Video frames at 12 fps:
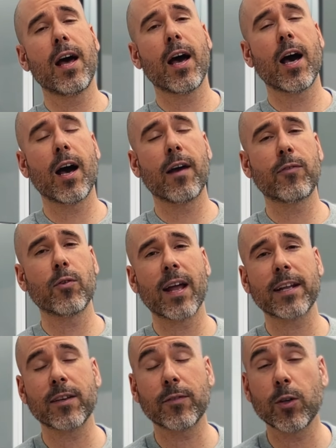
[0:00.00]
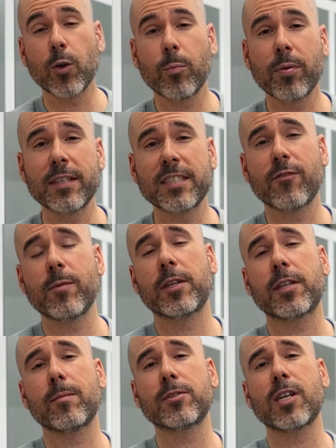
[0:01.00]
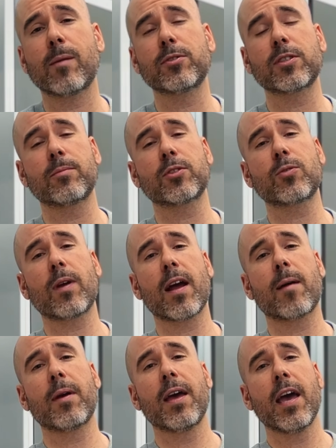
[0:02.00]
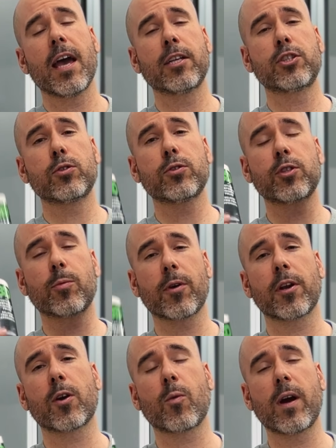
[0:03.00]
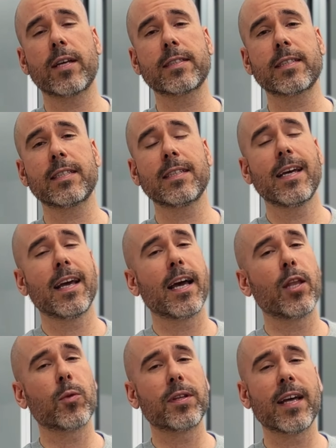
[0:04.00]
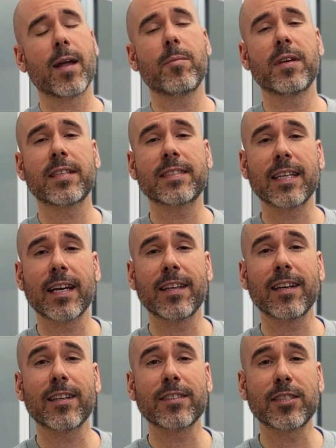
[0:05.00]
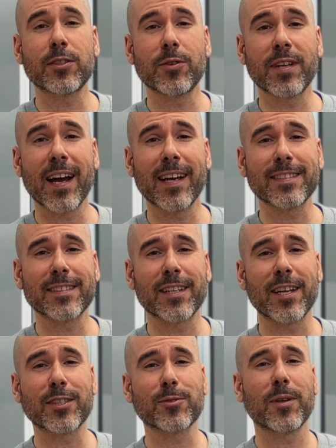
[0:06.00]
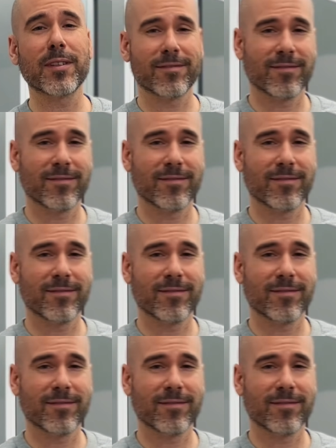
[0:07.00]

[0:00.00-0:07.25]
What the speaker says: If you liked the video, please give me a thumbs up, subscribe, and choose your product wisely. And with that being said, I'll see you guys in the next one.